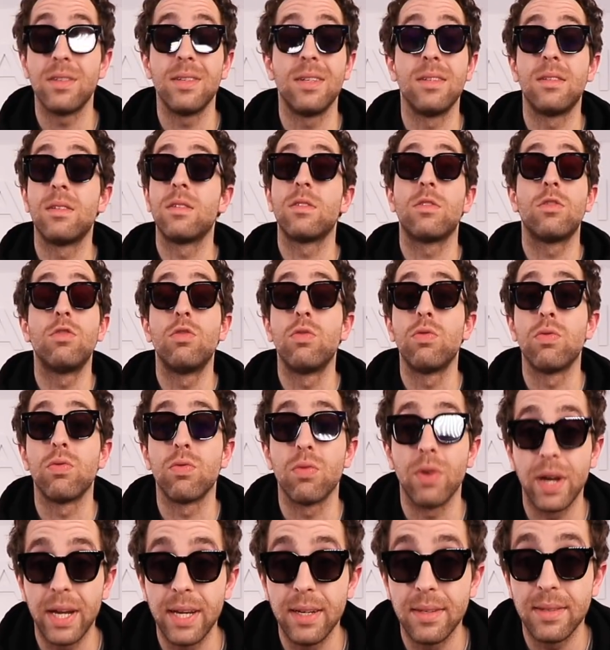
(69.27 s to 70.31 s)
It's
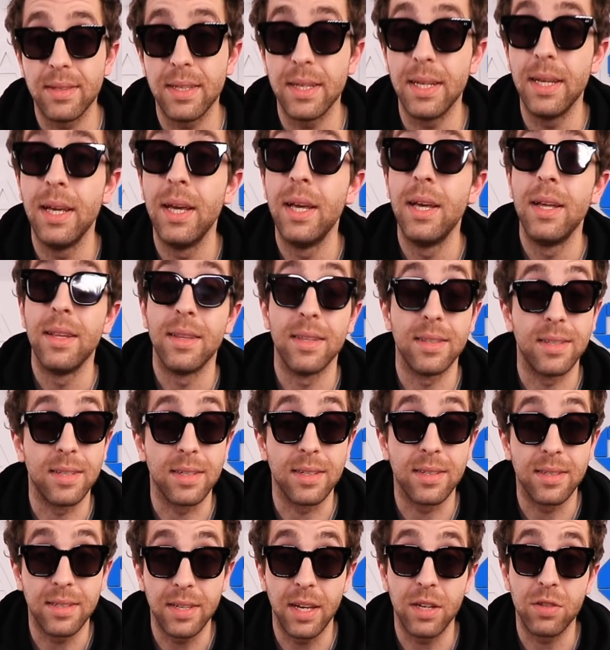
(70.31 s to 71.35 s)
crazy the
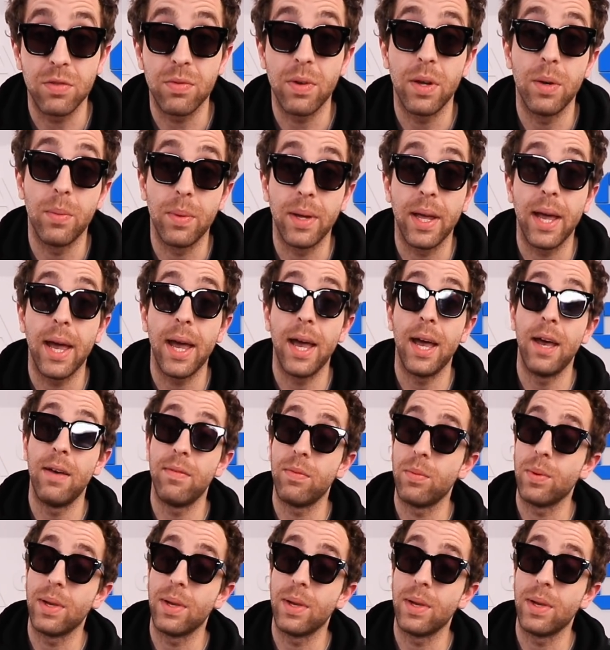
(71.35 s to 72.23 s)
success rate we have.